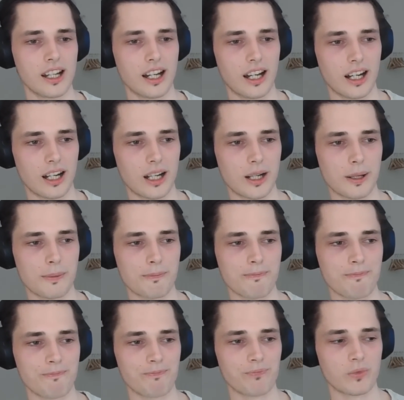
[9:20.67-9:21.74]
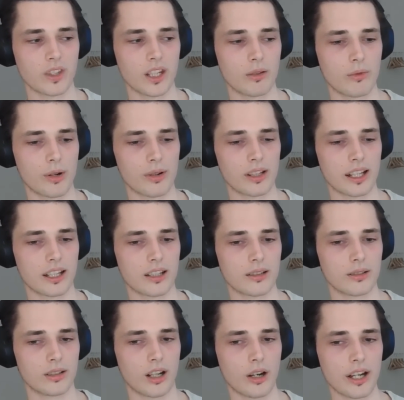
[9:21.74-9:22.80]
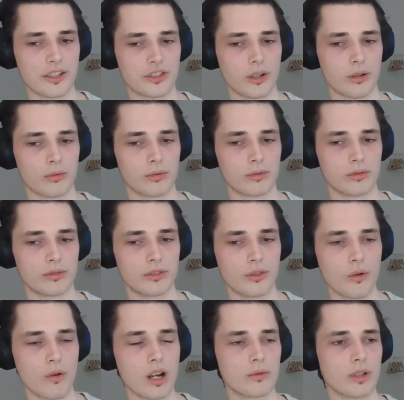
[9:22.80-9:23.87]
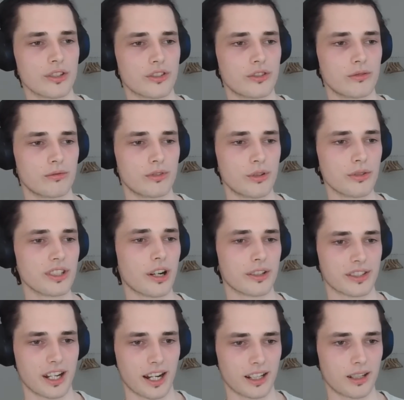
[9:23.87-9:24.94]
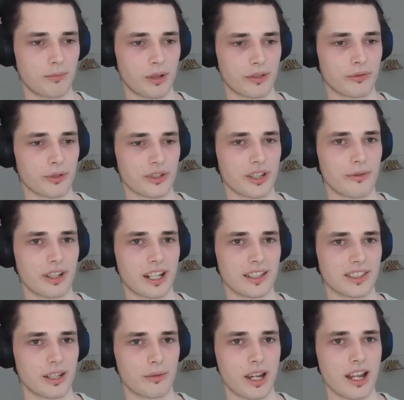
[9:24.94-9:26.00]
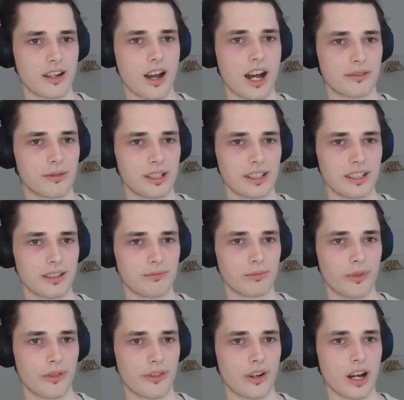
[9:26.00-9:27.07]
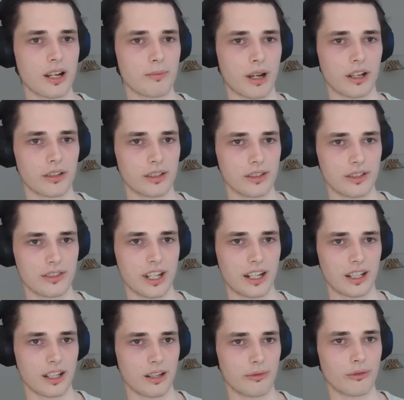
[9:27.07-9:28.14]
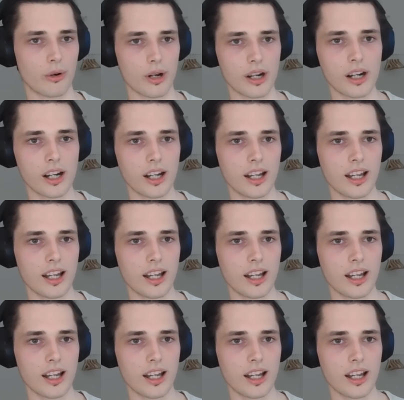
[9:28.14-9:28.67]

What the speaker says: We were like, okay, so no one wants to use our tech, but for something else that we had not really thought about and intended it for.